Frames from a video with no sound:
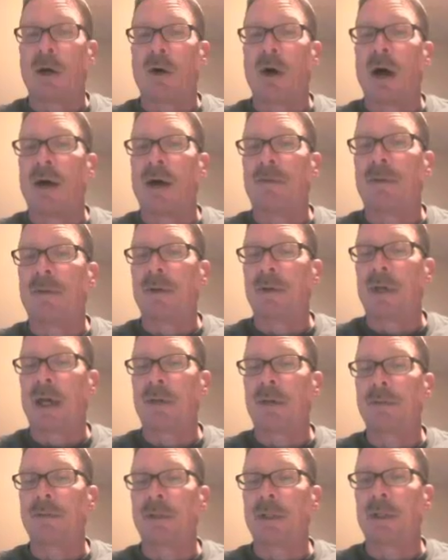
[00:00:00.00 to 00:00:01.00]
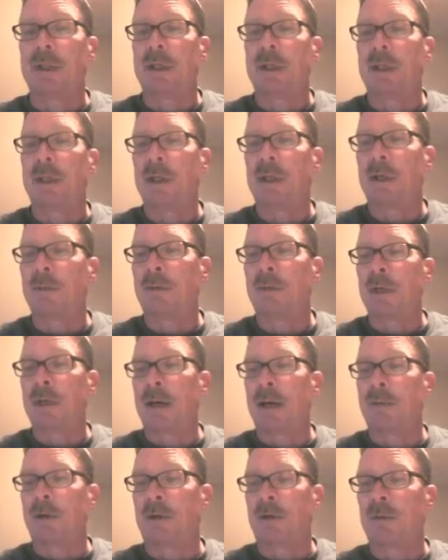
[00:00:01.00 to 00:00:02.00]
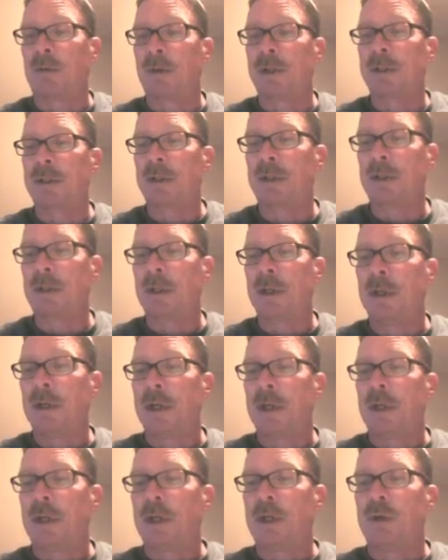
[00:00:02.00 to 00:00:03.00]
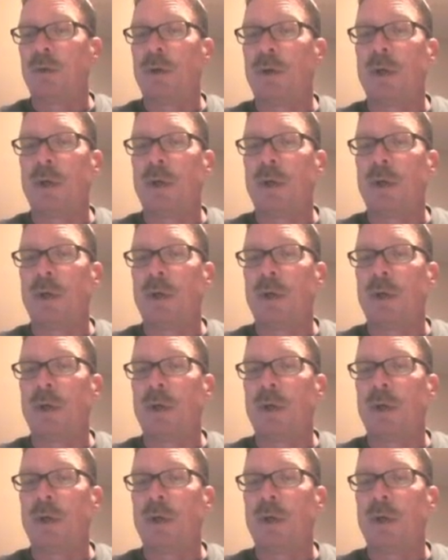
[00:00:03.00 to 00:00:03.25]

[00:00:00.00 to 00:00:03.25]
Oftentimes in the abdominal region, you